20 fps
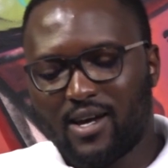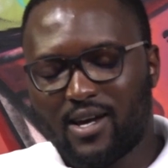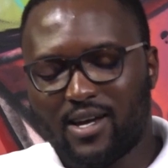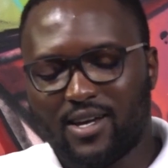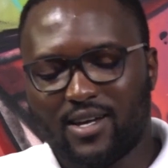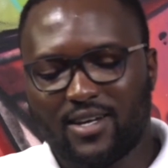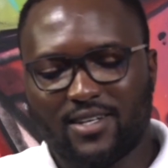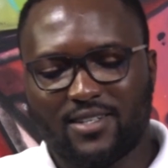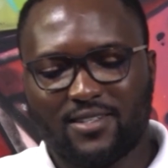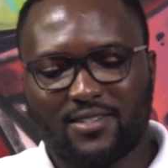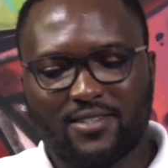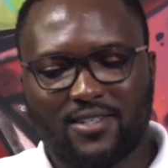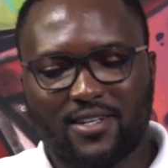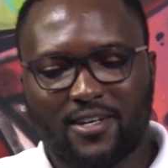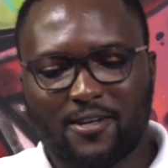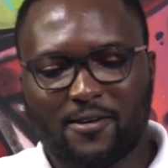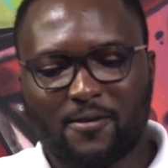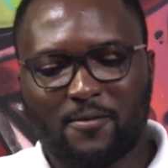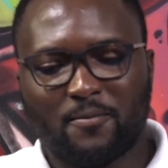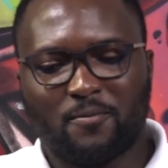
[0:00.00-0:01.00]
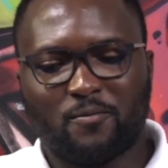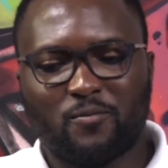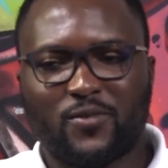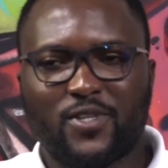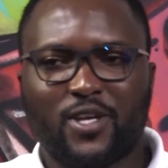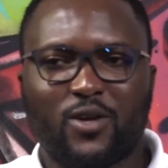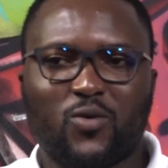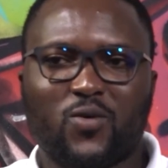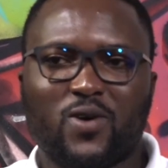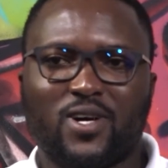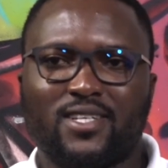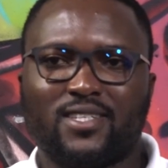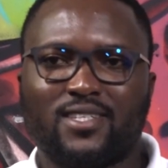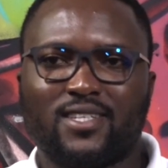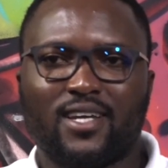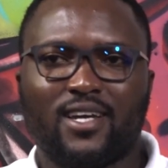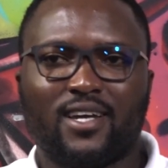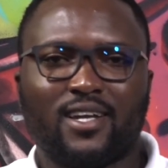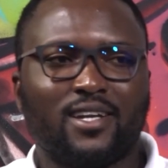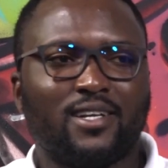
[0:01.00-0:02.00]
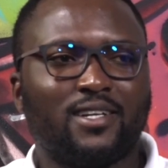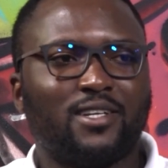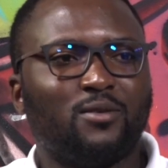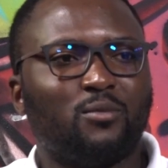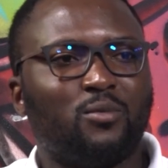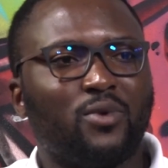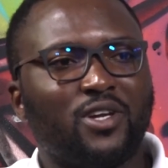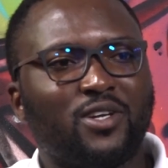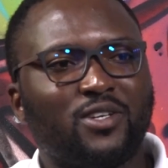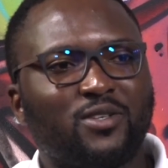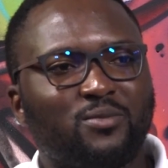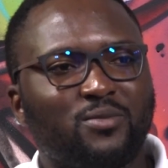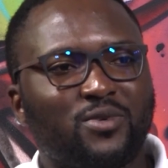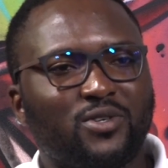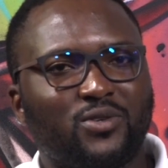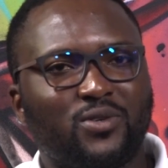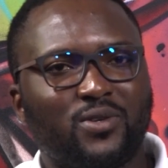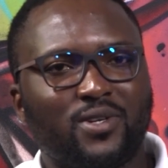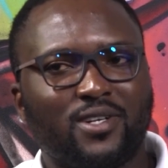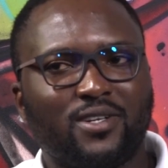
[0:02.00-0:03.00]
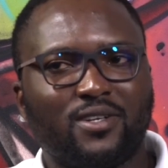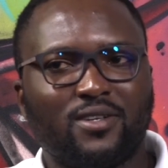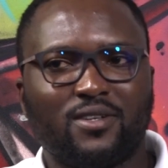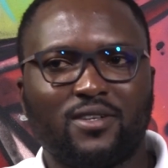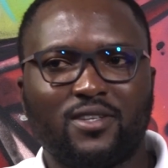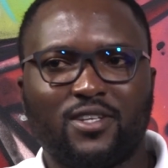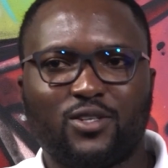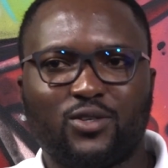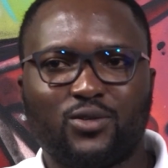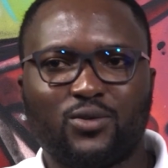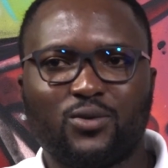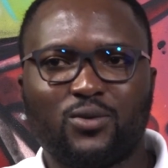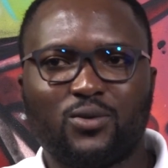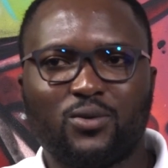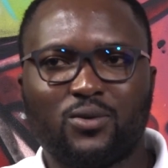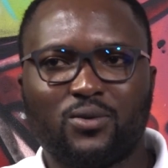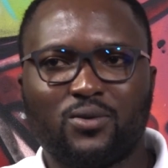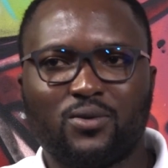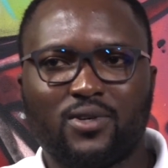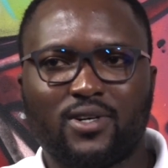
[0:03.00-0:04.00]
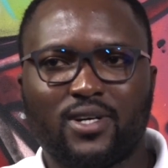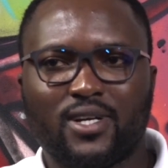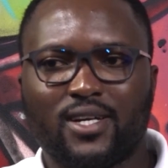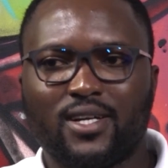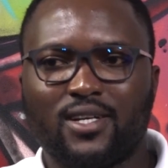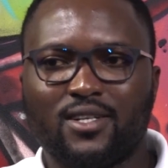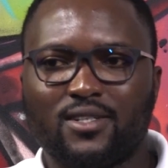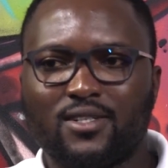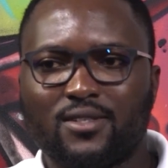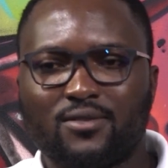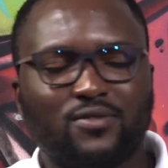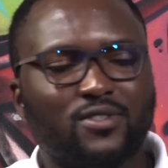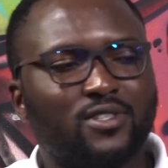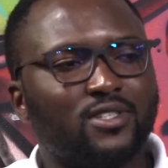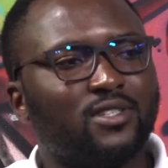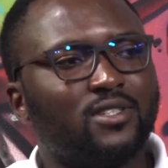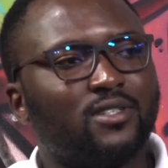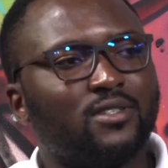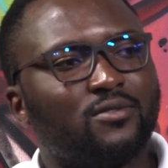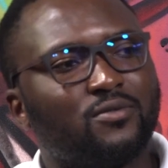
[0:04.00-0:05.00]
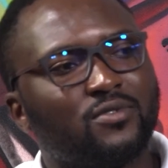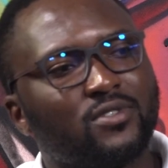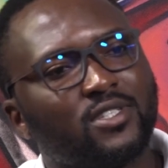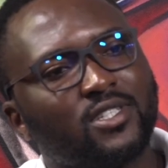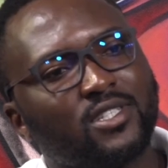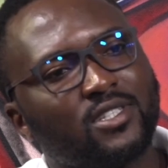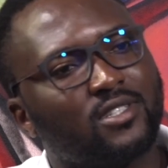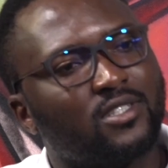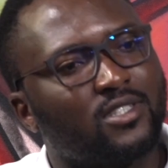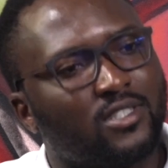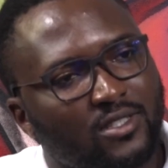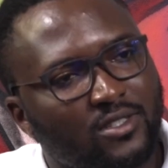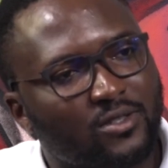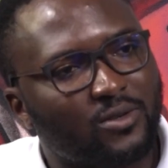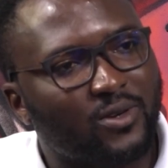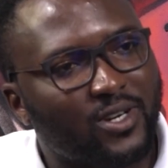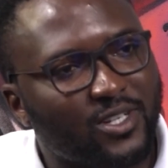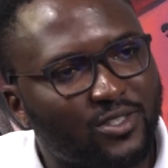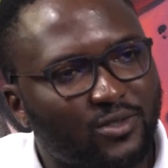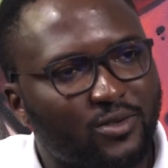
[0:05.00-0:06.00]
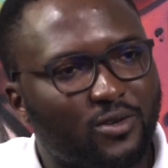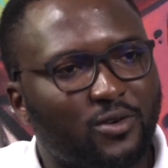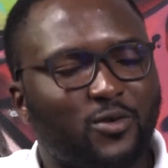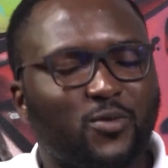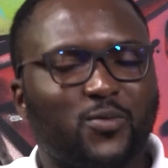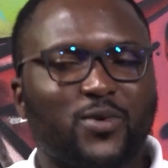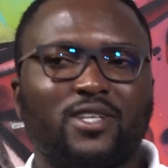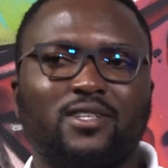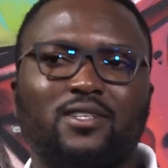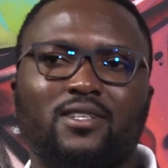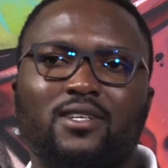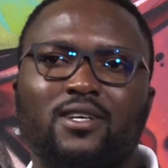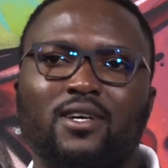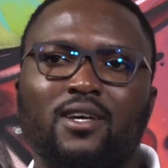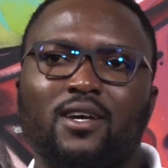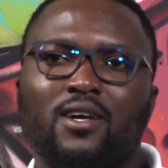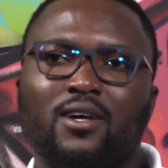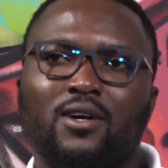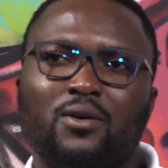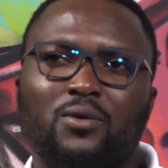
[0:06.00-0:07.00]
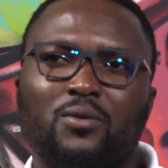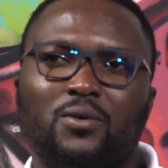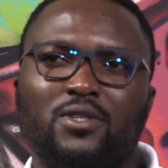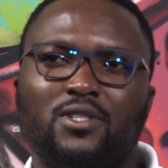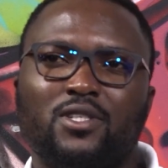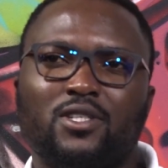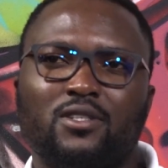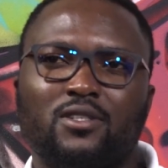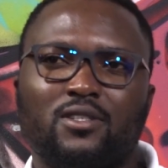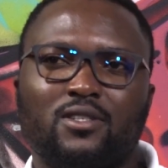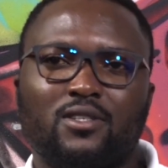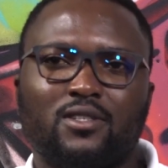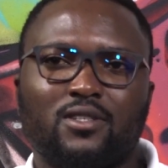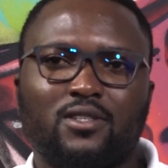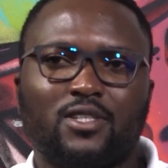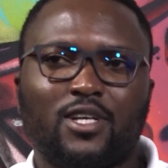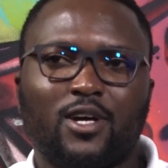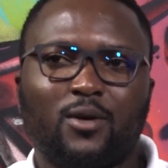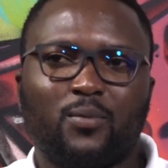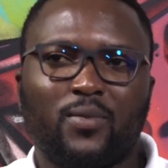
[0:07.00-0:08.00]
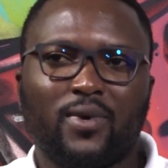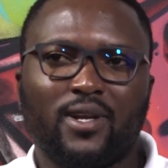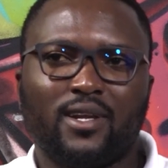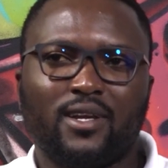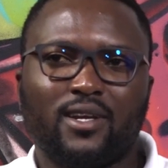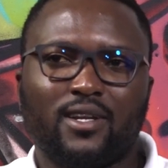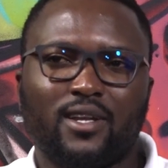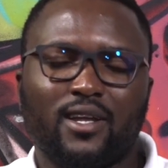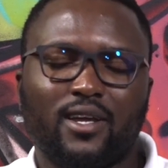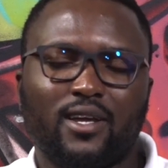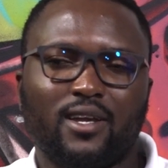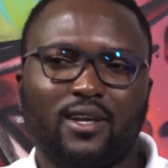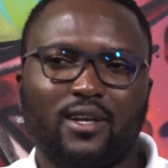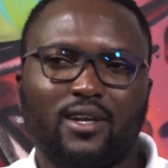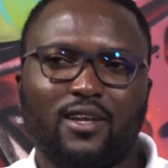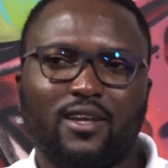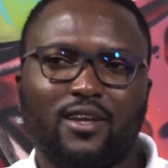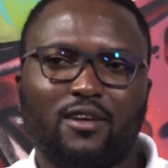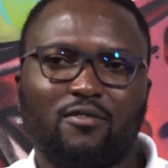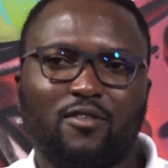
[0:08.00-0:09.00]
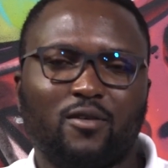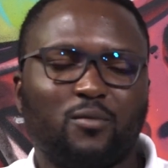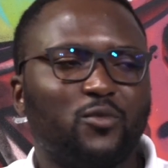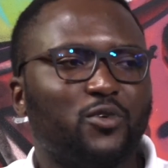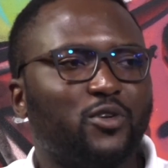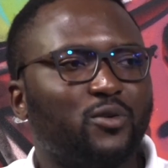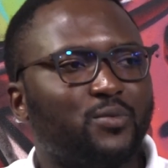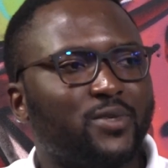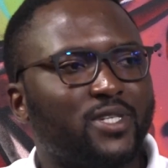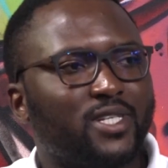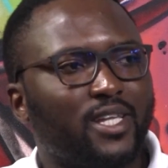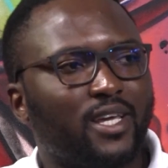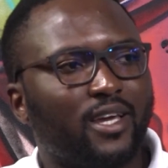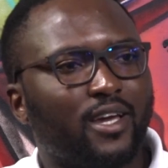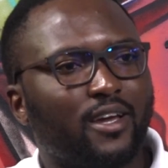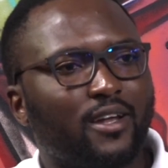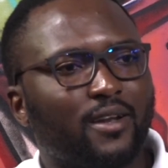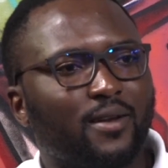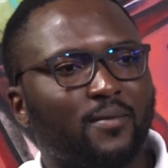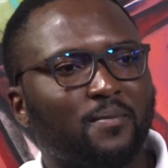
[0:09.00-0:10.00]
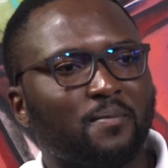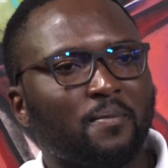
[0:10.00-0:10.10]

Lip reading: And there was a great debate between the two great physicists or astronomers, which is Shapley and Halley, if I'm not mistaken.